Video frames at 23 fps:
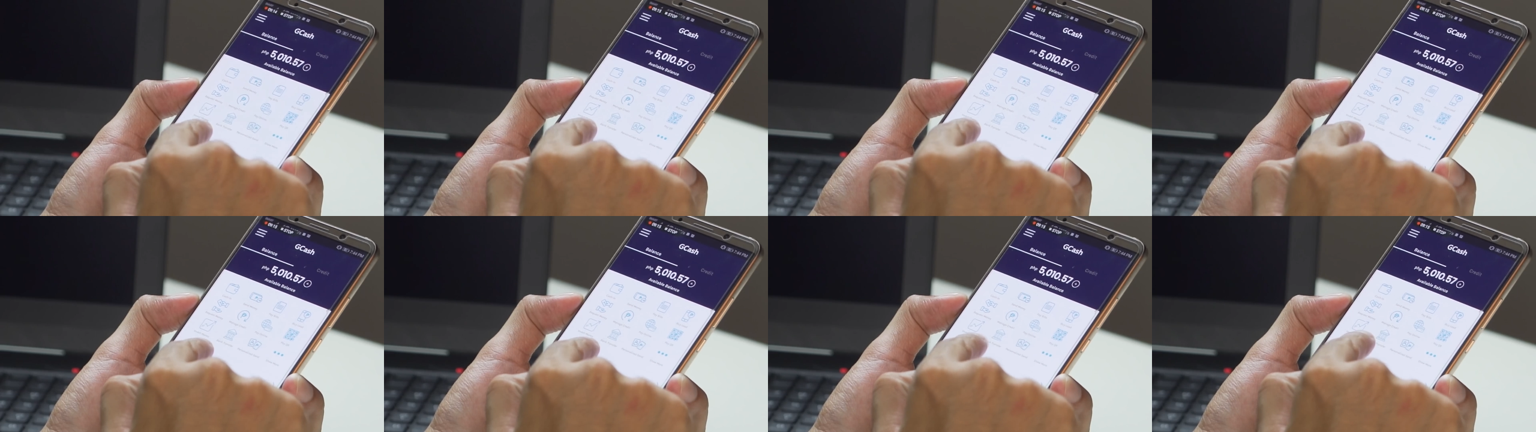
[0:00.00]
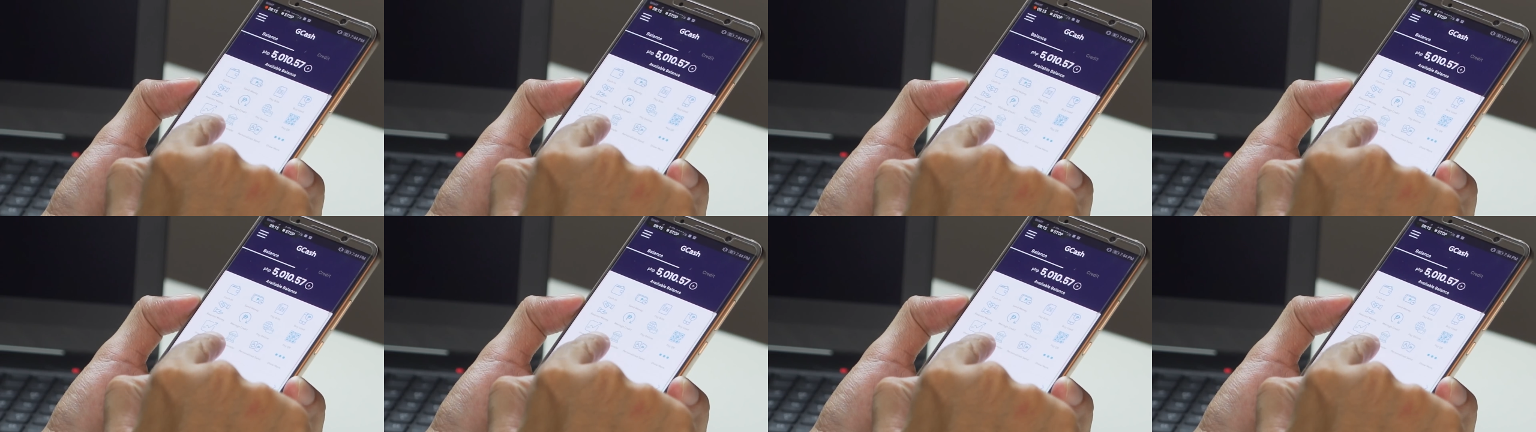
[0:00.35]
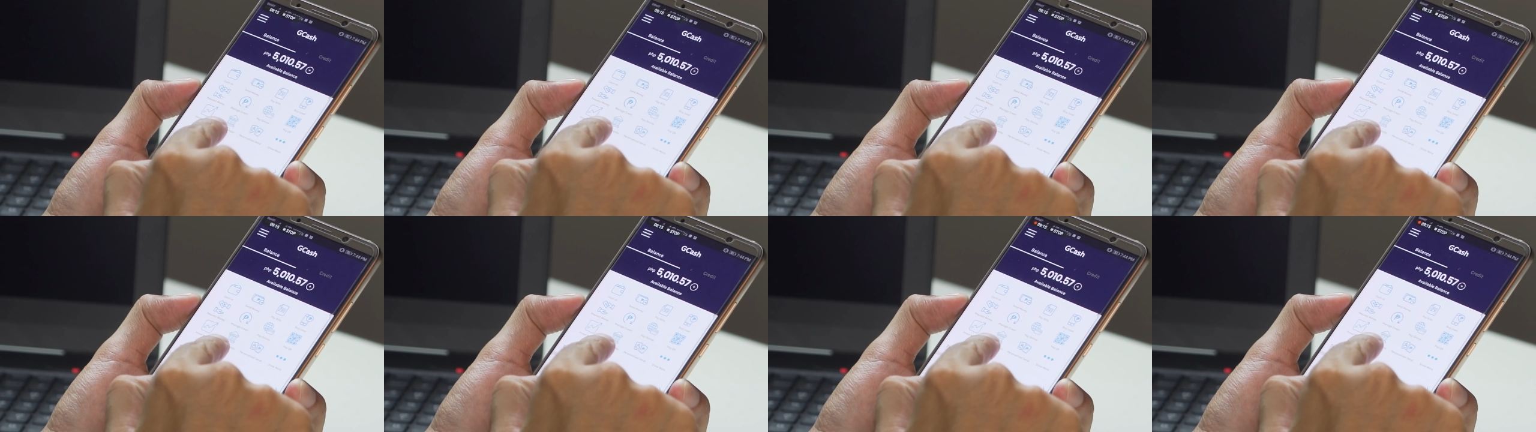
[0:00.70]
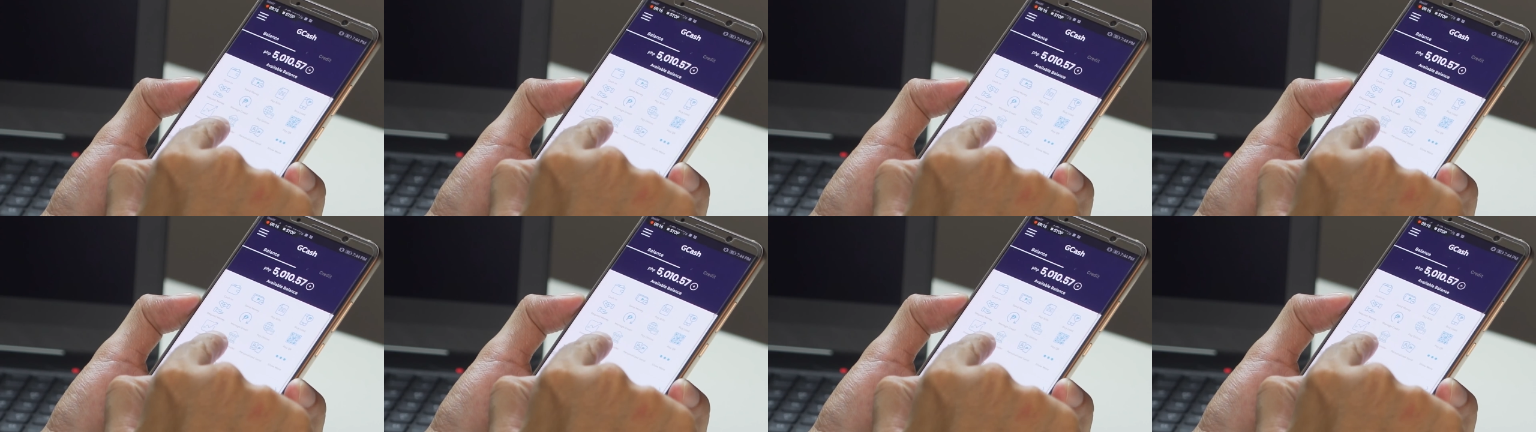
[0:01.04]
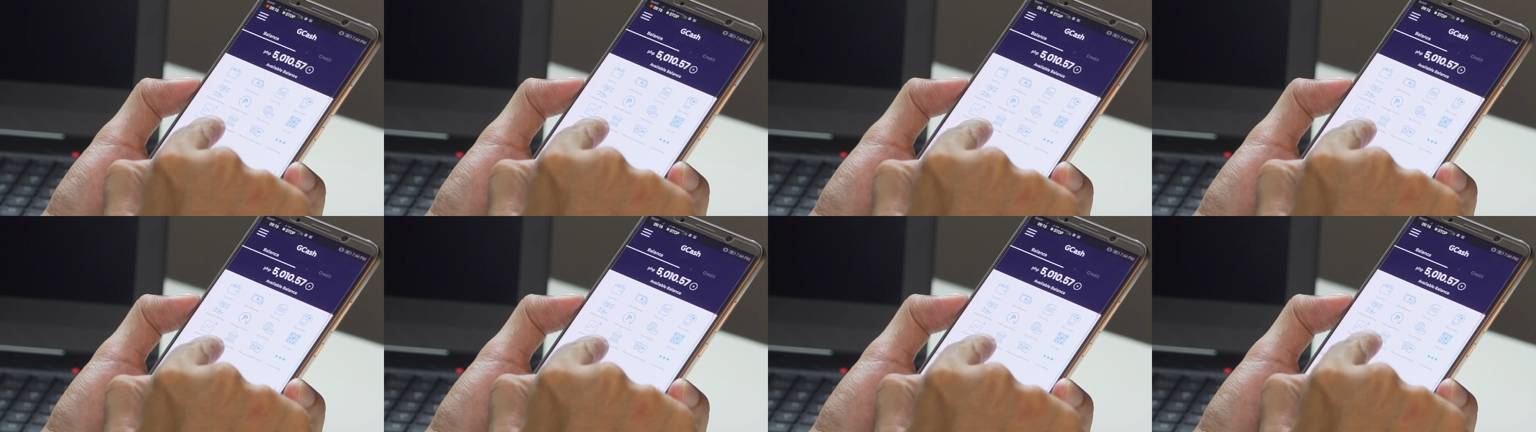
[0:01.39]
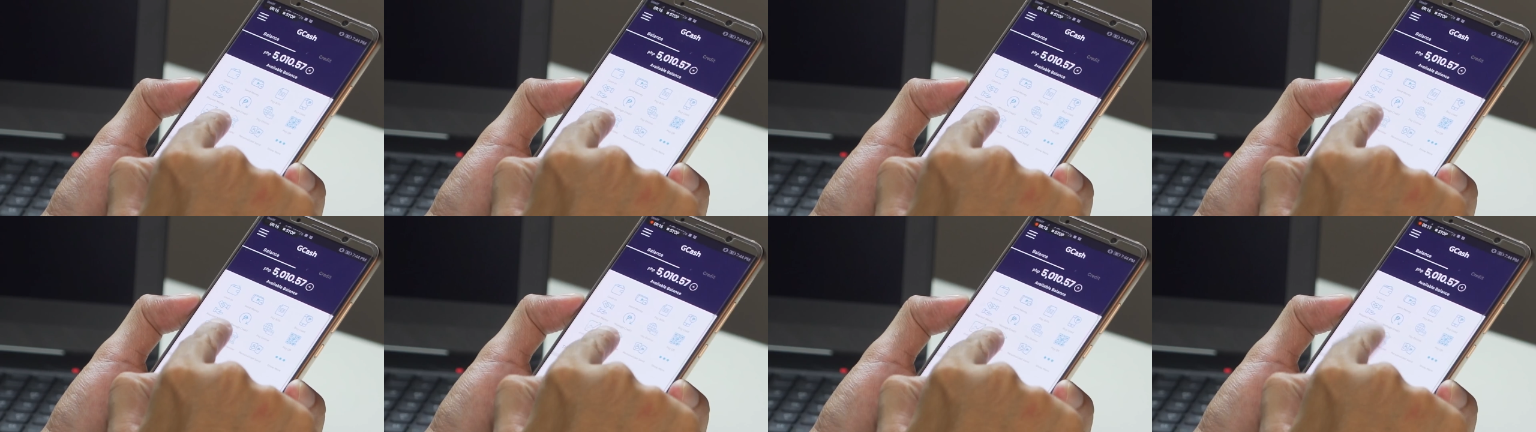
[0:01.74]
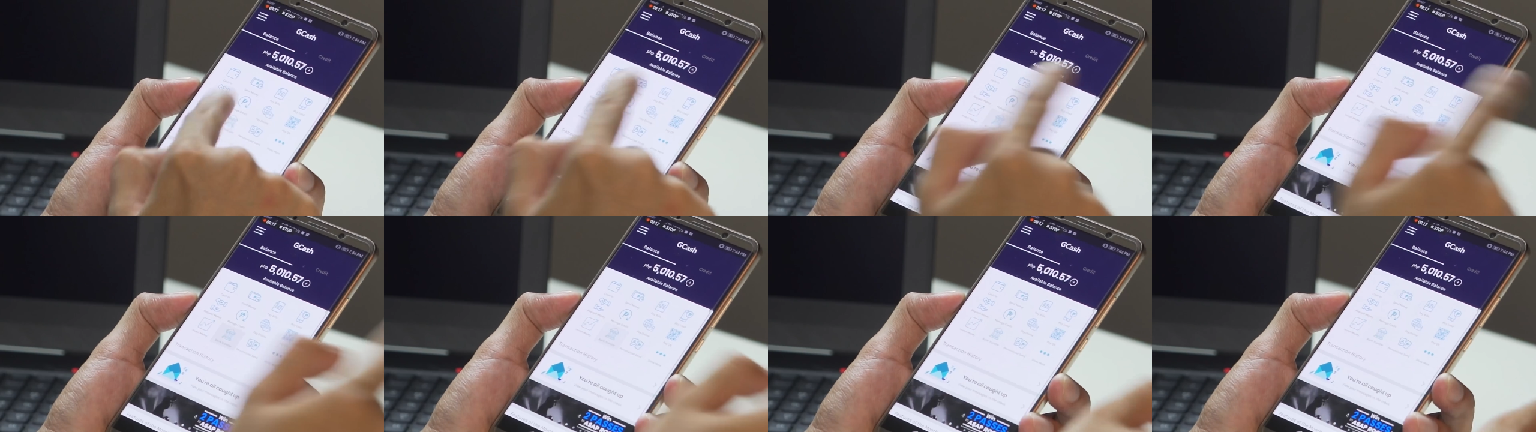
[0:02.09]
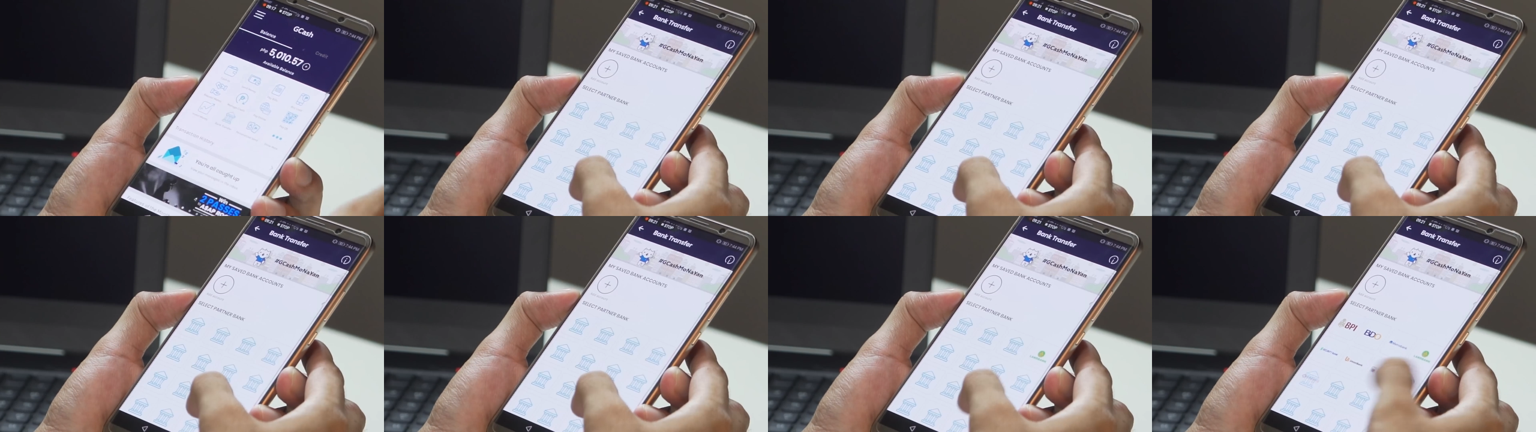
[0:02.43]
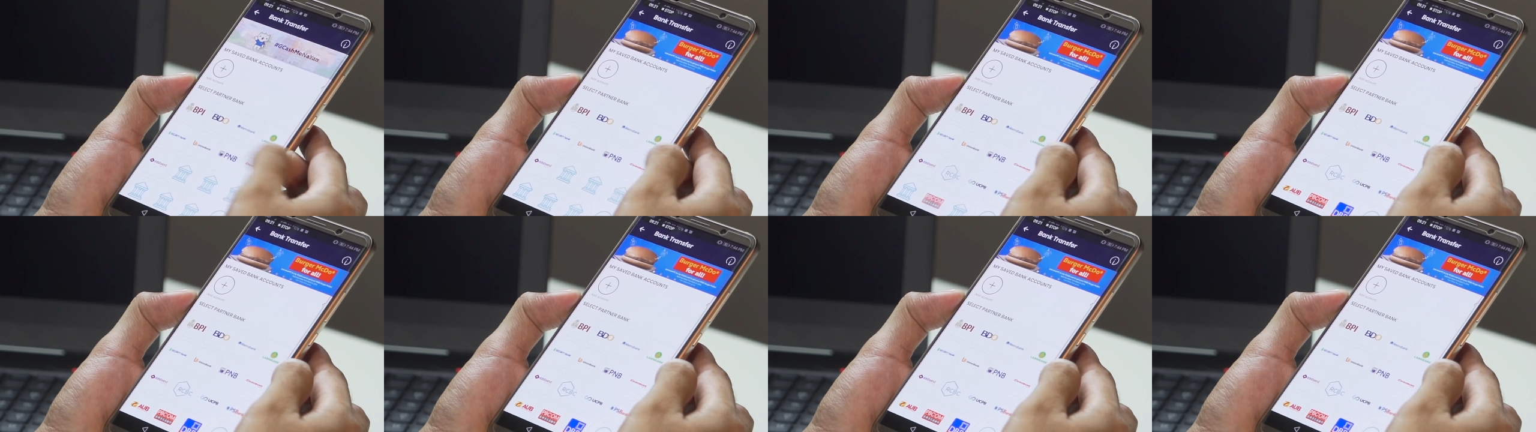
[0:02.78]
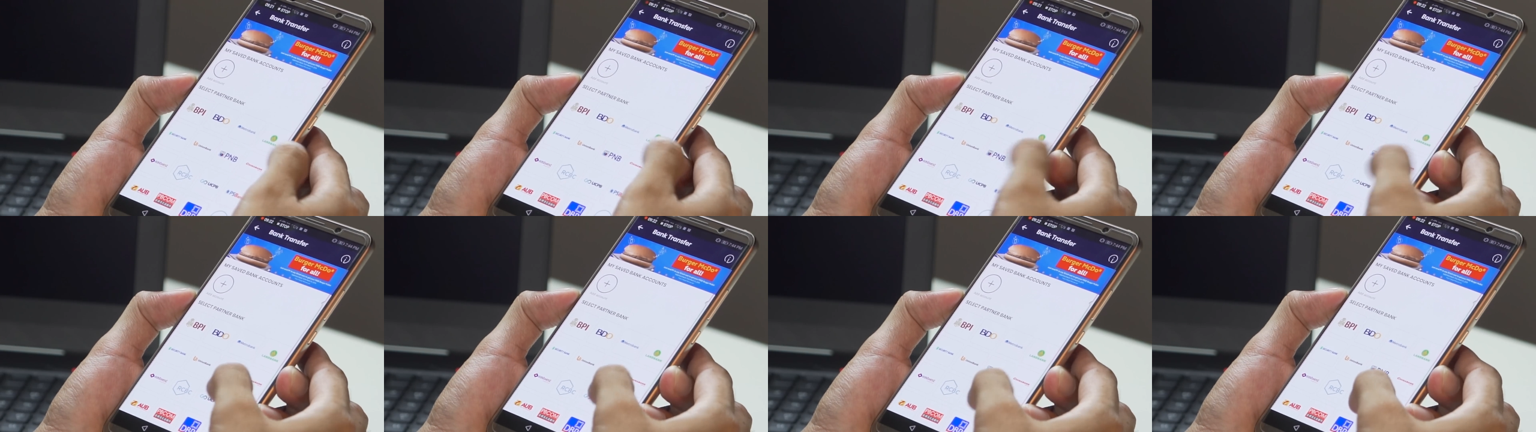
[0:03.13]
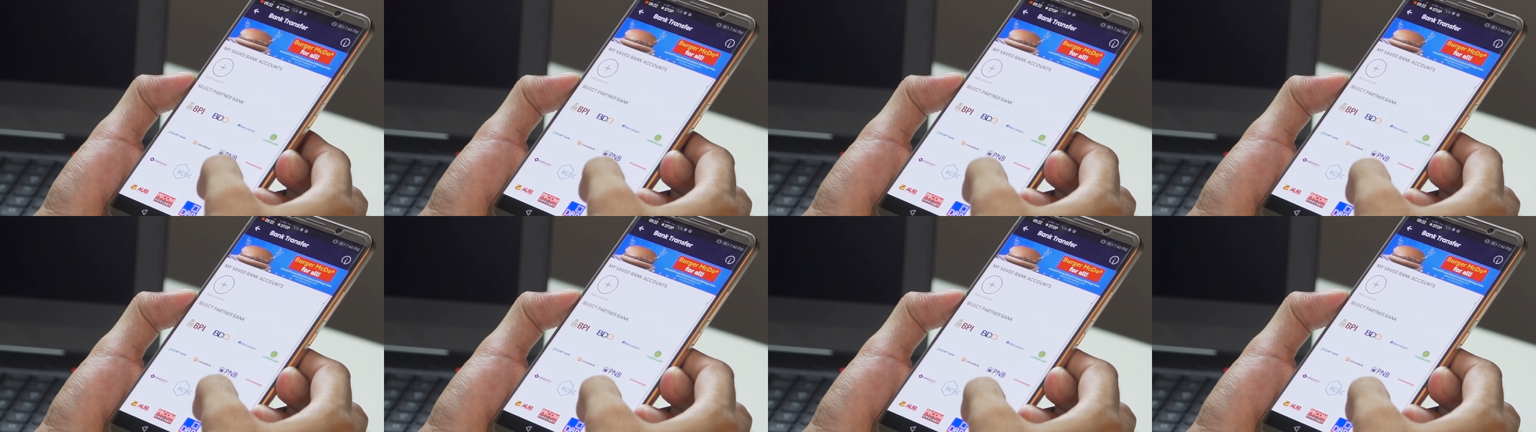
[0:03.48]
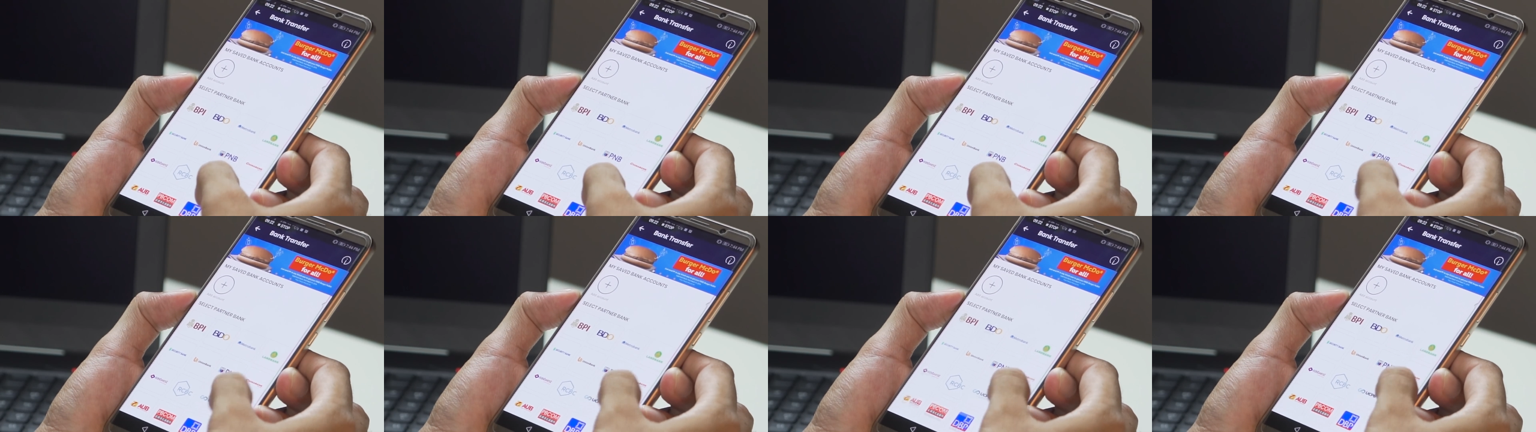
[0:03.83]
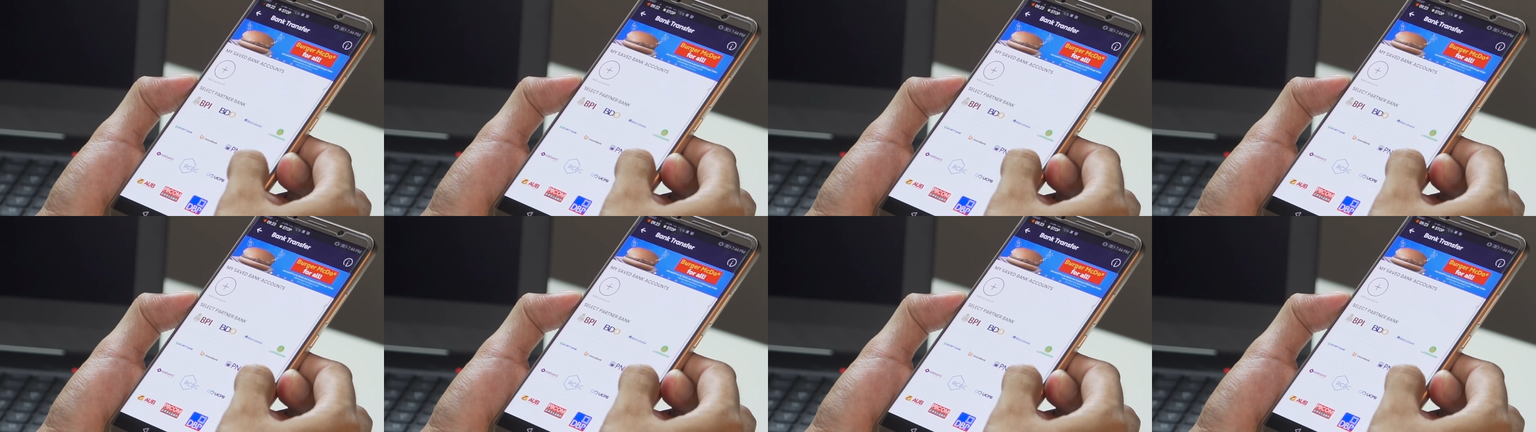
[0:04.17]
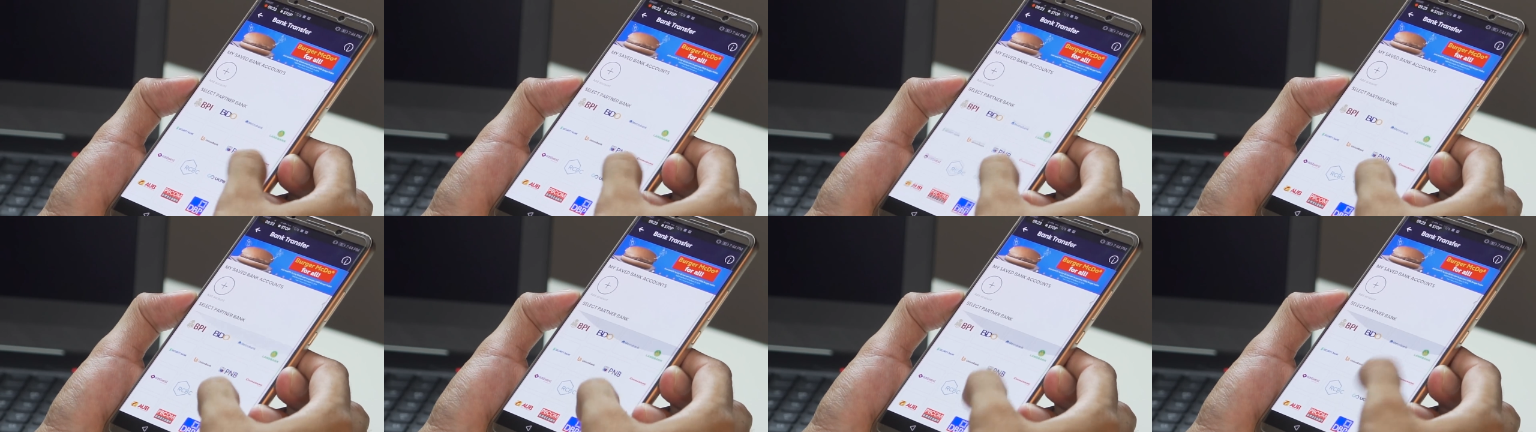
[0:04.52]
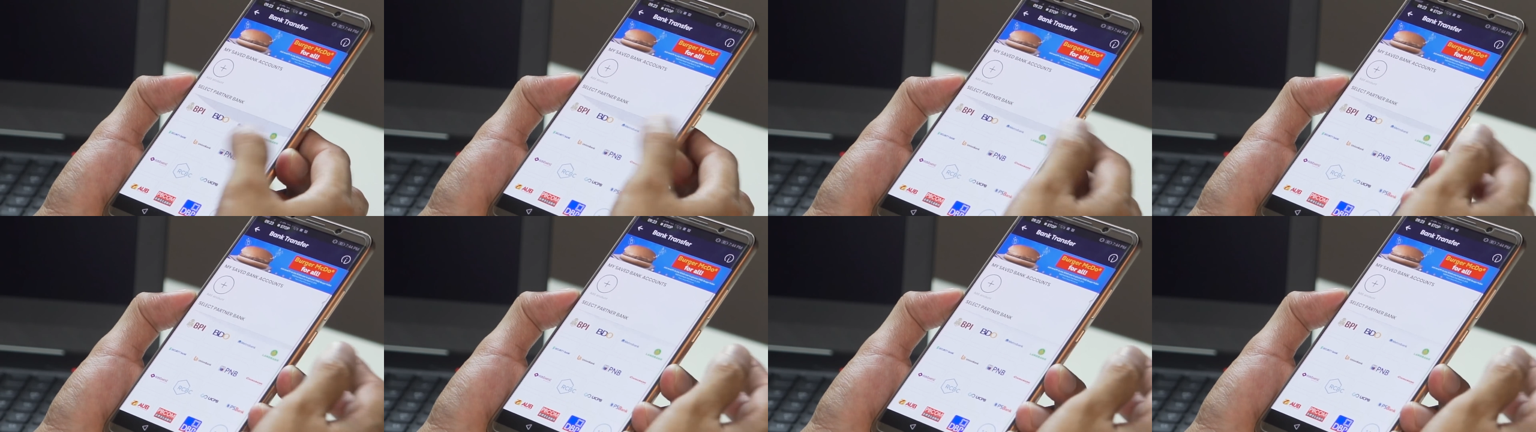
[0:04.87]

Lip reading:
(no speaker visible)